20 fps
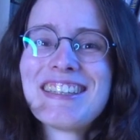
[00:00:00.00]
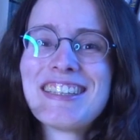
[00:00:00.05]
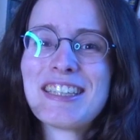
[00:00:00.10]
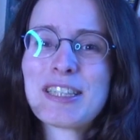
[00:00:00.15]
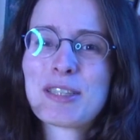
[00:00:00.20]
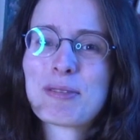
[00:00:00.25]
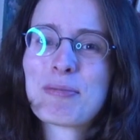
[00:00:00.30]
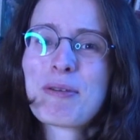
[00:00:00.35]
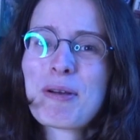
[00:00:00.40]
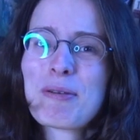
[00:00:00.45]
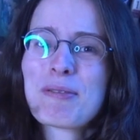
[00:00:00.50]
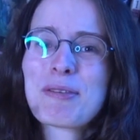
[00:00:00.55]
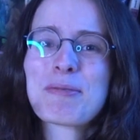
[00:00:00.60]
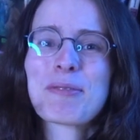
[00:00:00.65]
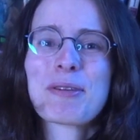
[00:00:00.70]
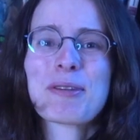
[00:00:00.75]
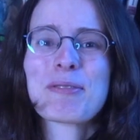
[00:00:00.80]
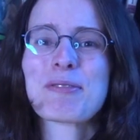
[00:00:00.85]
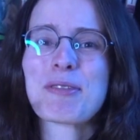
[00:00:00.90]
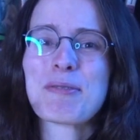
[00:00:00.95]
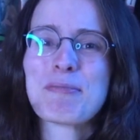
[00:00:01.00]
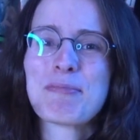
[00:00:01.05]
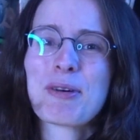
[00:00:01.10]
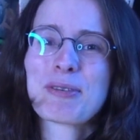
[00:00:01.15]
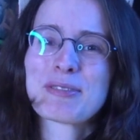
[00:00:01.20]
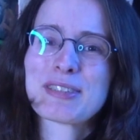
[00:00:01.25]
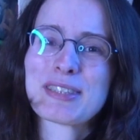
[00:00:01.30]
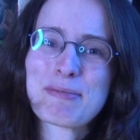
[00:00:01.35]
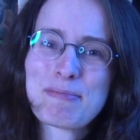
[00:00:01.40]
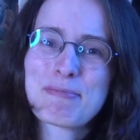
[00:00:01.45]
It's really one of the
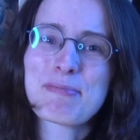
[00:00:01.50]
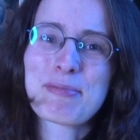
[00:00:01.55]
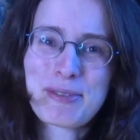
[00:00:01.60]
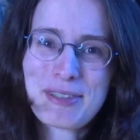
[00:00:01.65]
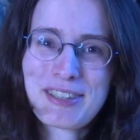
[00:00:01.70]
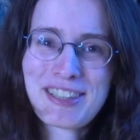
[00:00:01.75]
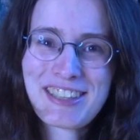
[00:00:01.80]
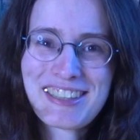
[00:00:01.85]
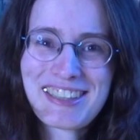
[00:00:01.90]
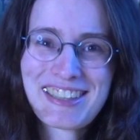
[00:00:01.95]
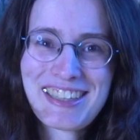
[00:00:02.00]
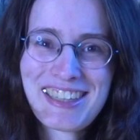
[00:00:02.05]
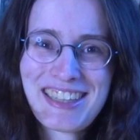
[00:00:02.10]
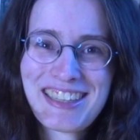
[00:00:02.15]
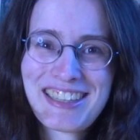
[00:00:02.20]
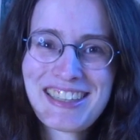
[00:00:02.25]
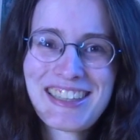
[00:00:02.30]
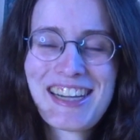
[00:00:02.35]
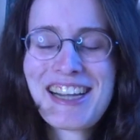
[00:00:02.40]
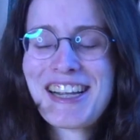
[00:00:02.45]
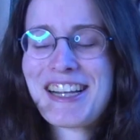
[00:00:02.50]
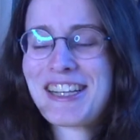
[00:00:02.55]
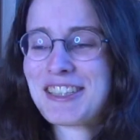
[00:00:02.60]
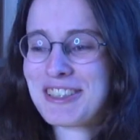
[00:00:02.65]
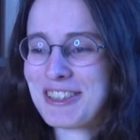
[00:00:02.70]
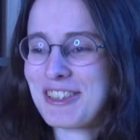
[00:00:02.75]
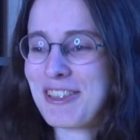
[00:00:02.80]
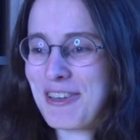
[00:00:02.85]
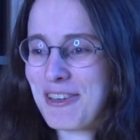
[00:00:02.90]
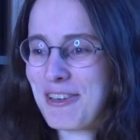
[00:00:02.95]
most important thing.
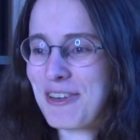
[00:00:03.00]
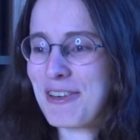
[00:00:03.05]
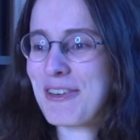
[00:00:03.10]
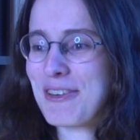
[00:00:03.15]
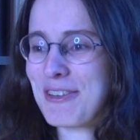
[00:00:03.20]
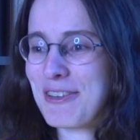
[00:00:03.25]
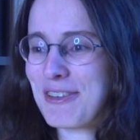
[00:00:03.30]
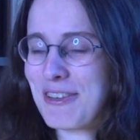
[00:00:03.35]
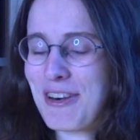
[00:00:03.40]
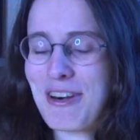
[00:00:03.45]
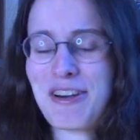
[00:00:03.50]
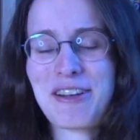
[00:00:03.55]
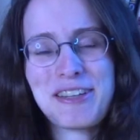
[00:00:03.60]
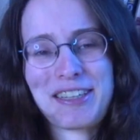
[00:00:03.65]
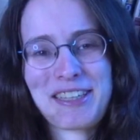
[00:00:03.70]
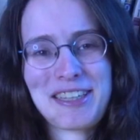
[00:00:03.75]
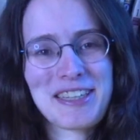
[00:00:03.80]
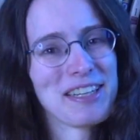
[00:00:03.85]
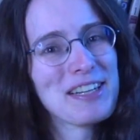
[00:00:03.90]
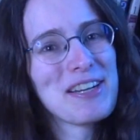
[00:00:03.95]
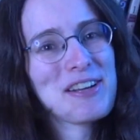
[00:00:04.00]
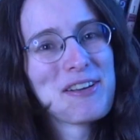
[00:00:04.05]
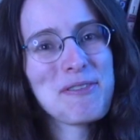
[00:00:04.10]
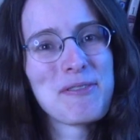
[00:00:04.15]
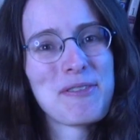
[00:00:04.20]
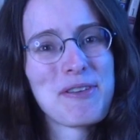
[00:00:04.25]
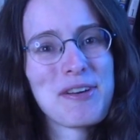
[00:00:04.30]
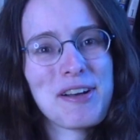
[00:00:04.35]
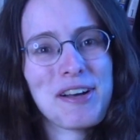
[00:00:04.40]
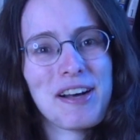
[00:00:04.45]
So
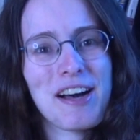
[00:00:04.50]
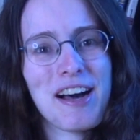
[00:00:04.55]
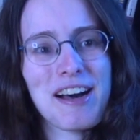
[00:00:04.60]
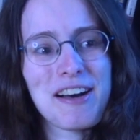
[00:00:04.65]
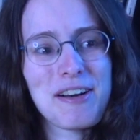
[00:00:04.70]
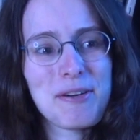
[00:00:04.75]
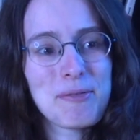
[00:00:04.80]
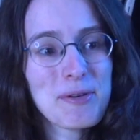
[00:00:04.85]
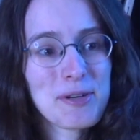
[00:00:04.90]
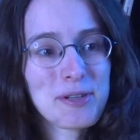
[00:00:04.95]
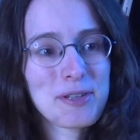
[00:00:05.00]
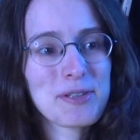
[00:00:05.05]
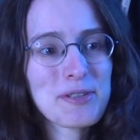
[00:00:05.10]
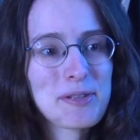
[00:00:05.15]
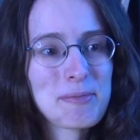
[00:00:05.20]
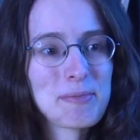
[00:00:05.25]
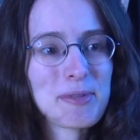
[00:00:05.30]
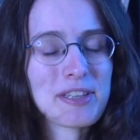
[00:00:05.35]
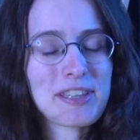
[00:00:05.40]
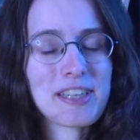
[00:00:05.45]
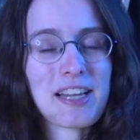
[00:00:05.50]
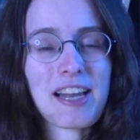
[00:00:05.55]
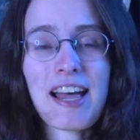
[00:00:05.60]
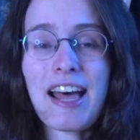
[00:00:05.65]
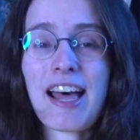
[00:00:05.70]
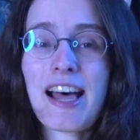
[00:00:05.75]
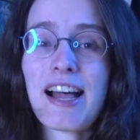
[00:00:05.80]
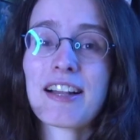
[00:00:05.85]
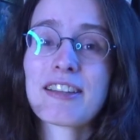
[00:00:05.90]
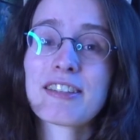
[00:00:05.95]
uh, we're going mental
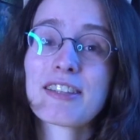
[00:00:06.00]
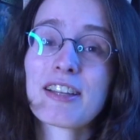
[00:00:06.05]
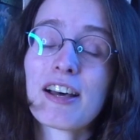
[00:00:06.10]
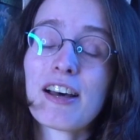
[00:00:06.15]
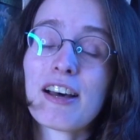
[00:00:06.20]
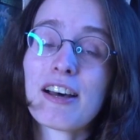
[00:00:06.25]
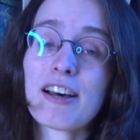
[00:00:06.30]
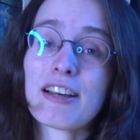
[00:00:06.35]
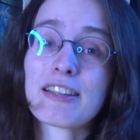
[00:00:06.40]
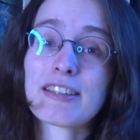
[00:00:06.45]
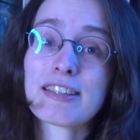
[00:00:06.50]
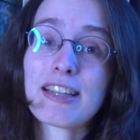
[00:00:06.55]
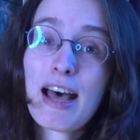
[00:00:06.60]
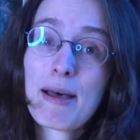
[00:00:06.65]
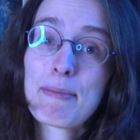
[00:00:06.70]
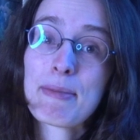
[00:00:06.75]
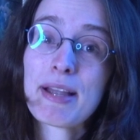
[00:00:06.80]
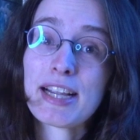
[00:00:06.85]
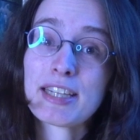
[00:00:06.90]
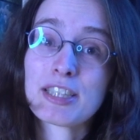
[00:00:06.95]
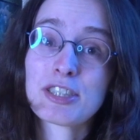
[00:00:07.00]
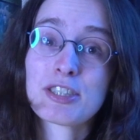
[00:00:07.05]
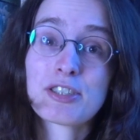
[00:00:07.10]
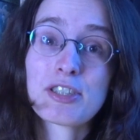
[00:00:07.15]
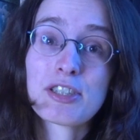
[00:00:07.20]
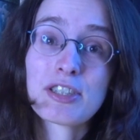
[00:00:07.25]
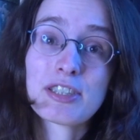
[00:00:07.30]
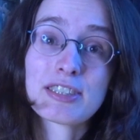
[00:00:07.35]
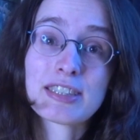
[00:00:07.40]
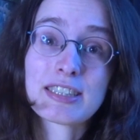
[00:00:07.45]
health. Uh, damage
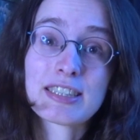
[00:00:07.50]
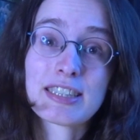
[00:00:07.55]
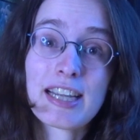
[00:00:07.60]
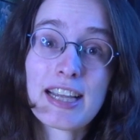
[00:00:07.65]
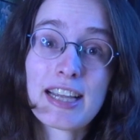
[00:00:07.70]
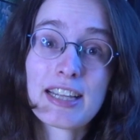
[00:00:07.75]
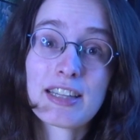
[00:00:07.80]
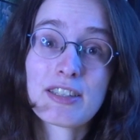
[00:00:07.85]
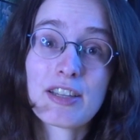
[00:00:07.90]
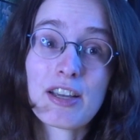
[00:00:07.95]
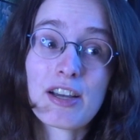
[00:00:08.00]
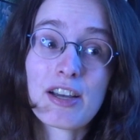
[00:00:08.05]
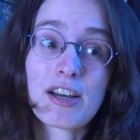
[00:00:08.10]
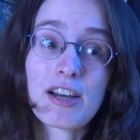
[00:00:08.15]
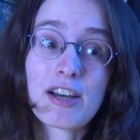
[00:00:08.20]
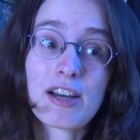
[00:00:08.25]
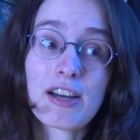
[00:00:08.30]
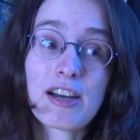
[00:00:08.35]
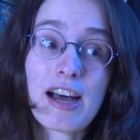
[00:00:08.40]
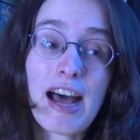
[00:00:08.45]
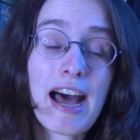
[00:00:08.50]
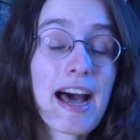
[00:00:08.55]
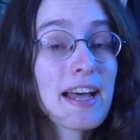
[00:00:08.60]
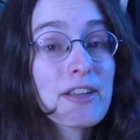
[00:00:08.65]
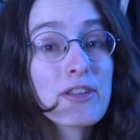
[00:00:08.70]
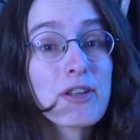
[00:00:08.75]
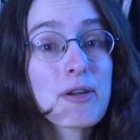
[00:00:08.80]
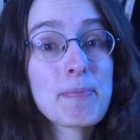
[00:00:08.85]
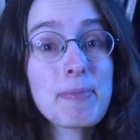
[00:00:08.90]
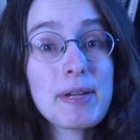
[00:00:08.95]
just get
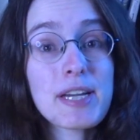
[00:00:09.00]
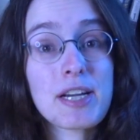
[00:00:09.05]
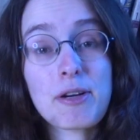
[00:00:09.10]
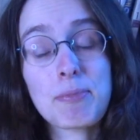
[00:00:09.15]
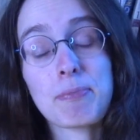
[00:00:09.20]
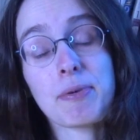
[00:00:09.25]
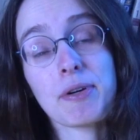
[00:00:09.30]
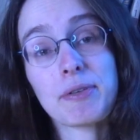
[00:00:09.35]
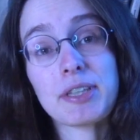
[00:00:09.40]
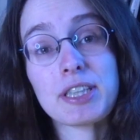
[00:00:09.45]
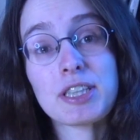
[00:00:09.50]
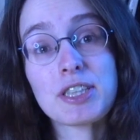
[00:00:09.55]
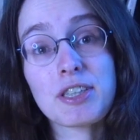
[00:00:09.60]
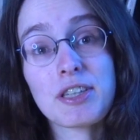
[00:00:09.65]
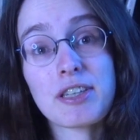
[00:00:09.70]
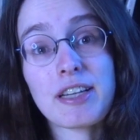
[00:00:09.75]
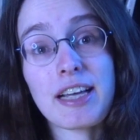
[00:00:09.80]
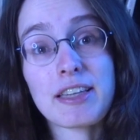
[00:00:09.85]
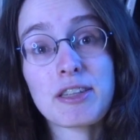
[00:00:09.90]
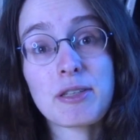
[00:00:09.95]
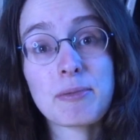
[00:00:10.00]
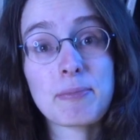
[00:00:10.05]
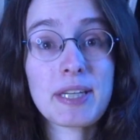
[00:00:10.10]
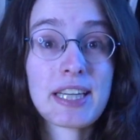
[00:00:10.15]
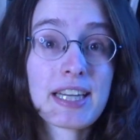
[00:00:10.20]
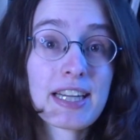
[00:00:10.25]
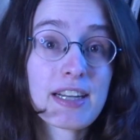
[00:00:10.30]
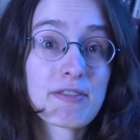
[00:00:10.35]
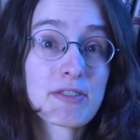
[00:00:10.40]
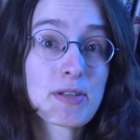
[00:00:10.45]
uh, a big operation at the
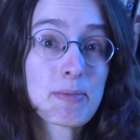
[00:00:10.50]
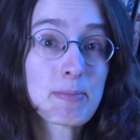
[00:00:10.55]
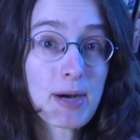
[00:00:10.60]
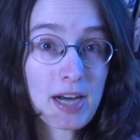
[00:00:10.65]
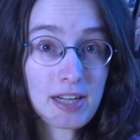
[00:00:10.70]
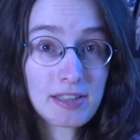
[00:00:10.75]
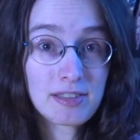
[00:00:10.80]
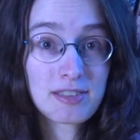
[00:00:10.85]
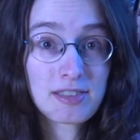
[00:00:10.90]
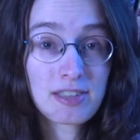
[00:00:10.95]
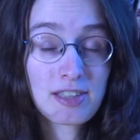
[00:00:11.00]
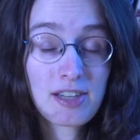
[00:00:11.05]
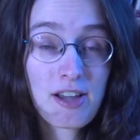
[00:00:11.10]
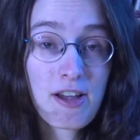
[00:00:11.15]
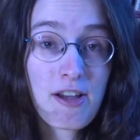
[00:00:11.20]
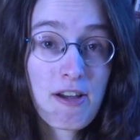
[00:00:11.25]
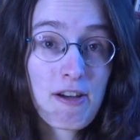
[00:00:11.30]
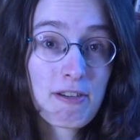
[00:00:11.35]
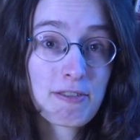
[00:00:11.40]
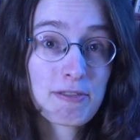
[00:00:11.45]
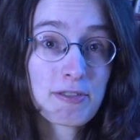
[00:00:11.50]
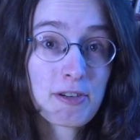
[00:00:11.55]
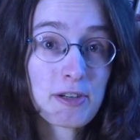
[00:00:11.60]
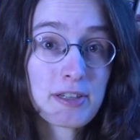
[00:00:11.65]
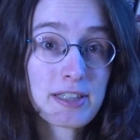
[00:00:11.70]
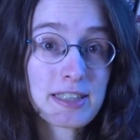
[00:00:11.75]
beginning of the month for